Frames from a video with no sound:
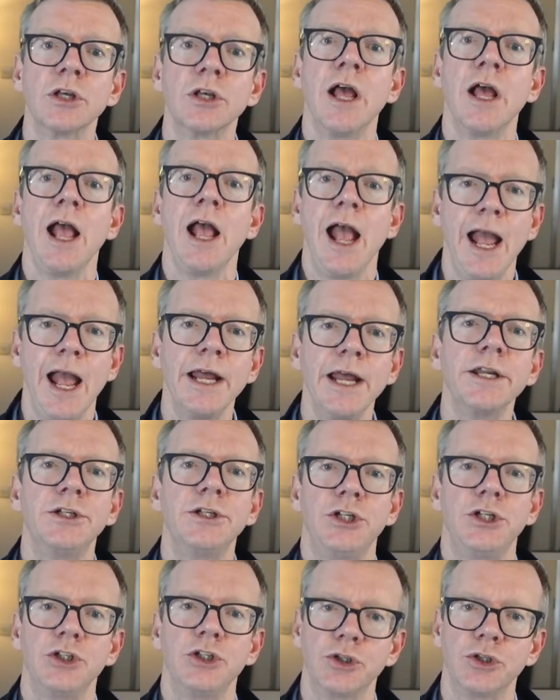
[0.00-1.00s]
and
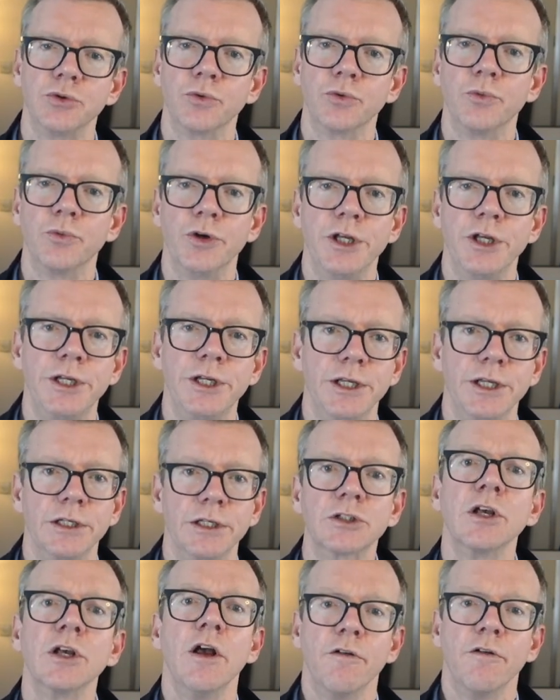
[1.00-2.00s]
additional readings
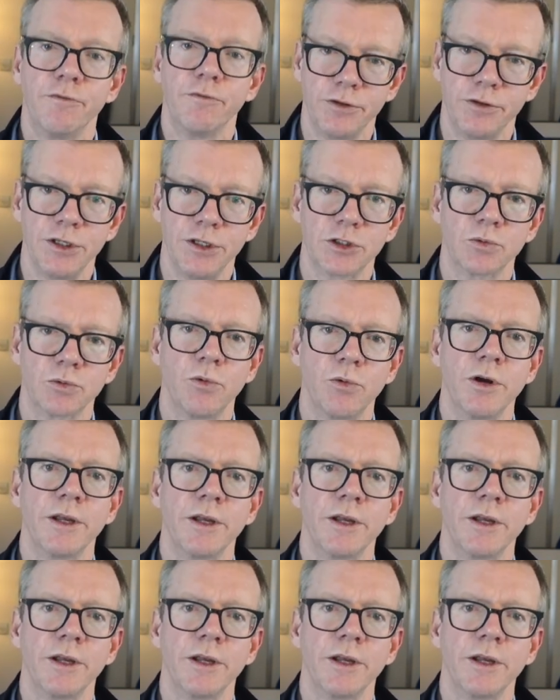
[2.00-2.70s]
for this week,